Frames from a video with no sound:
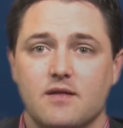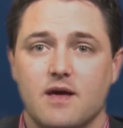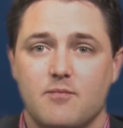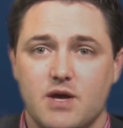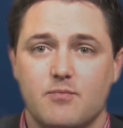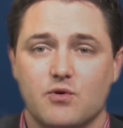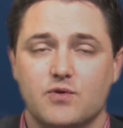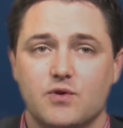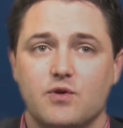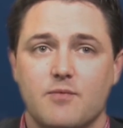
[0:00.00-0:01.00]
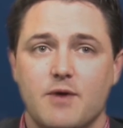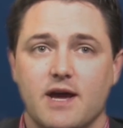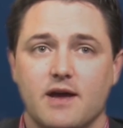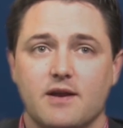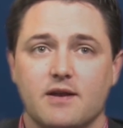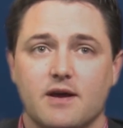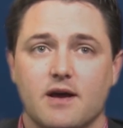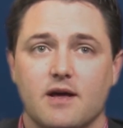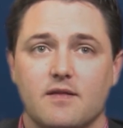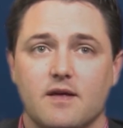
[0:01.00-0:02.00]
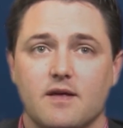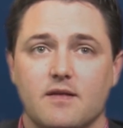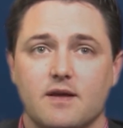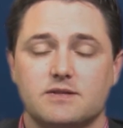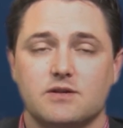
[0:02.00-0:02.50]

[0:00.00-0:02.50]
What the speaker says: that people do demand that